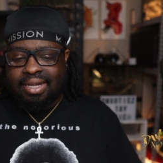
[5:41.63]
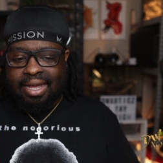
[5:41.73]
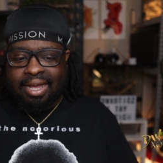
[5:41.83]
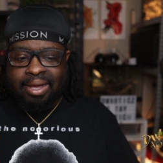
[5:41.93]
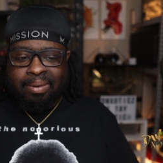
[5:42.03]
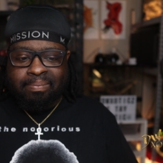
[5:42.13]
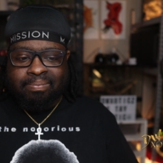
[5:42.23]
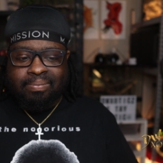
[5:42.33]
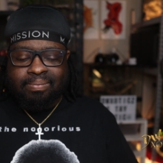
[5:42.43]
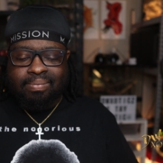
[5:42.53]

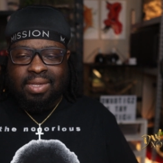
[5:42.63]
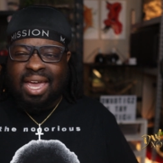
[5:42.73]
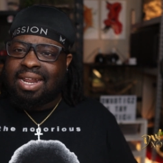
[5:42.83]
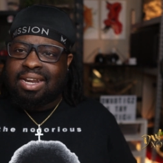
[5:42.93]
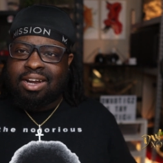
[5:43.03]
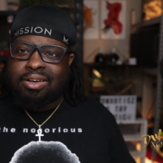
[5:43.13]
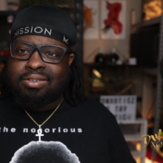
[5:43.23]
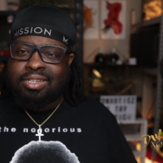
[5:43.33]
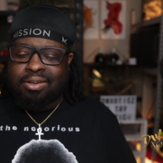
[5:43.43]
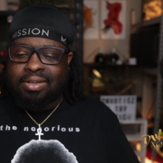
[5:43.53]
I didn't know.
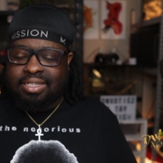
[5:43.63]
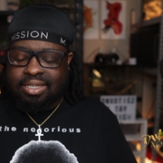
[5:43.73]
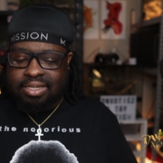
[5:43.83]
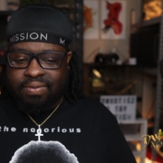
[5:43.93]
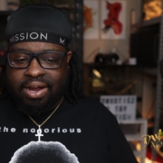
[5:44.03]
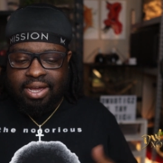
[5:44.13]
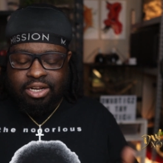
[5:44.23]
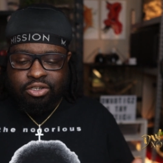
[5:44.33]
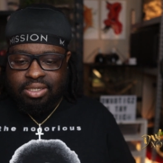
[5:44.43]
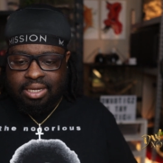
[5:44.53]
So it's very
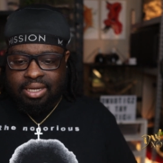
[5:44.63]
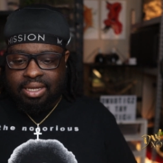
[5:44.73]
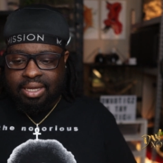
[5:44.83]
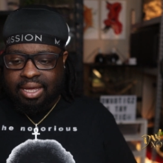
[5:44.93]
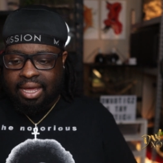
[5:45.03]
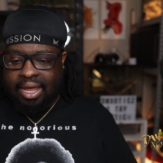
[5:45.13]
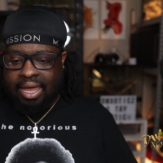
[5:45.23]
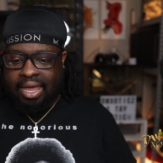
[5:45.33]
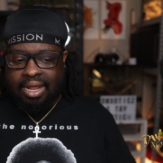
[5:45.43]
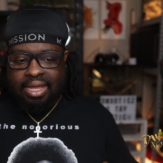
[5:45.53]
interesting.
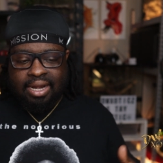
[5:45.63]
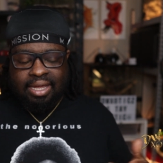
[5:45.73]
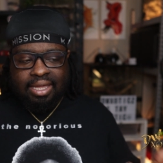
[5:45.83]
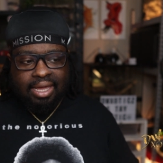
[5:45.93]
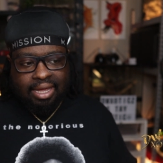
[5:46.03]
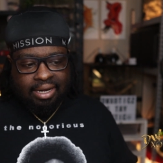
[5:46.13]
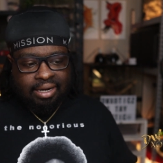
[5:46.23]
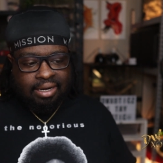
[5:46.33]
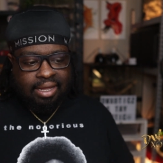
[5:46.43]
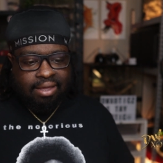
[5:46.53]
And
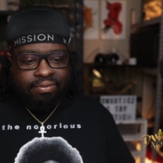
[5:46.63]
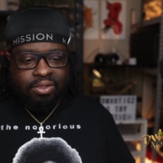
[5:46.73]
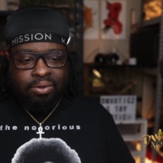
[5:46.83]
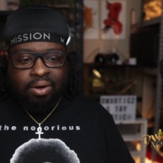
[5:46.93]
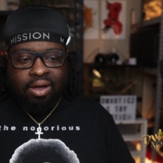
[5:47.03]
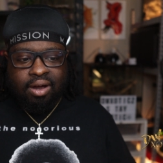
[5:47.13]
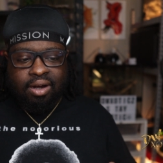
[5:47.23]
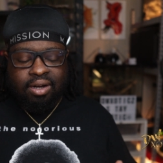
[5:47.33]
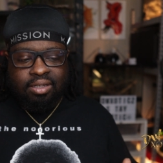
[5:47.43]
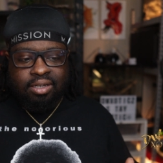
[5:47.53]
again, if you
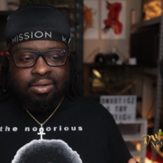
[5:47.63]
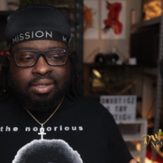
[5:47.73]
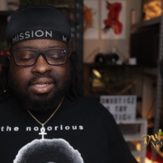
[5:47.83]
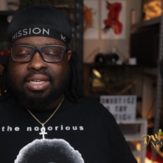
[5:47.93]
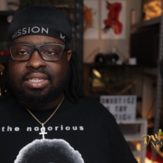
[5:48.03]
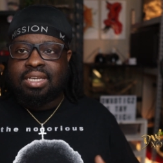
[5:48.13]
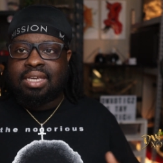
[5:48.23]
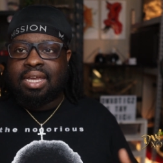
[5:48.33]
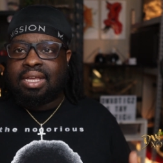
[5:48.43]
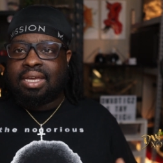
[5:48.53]
are, you know, looking to
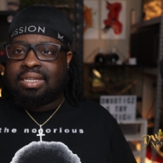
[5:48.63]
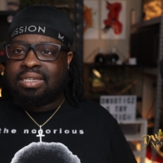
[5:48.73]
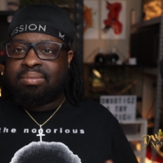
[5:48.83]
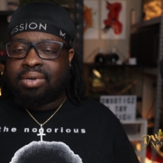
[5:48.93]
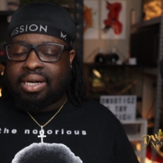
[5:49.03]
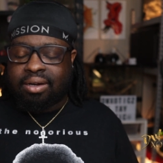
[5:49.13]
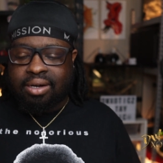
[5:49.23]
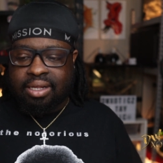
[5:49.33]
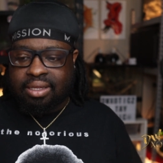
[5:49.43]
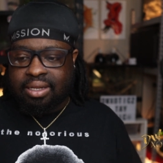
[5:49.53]
getting into breeding or
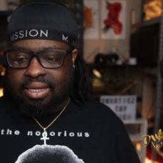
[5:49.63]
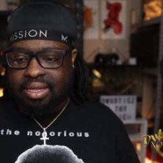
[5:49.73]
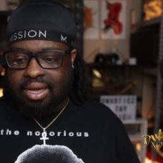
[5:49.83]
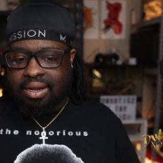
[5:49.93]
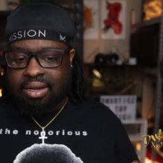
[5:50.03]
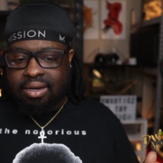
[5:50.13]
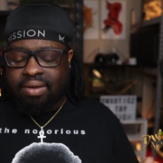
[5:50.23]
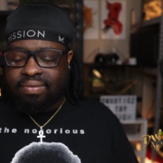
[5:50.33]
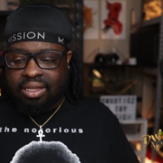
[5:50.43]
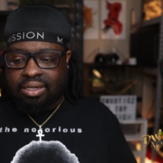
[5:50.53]
anything like that,
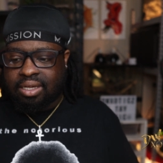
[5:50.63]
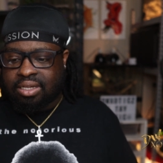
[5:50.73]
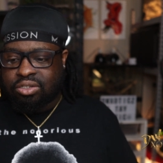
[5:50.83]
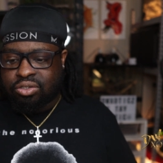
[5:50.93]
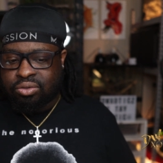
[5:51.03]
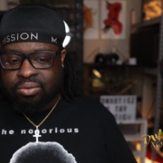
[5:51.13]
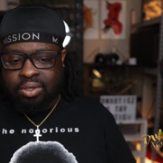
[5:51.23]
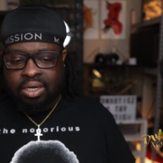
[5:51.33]
definitely look into,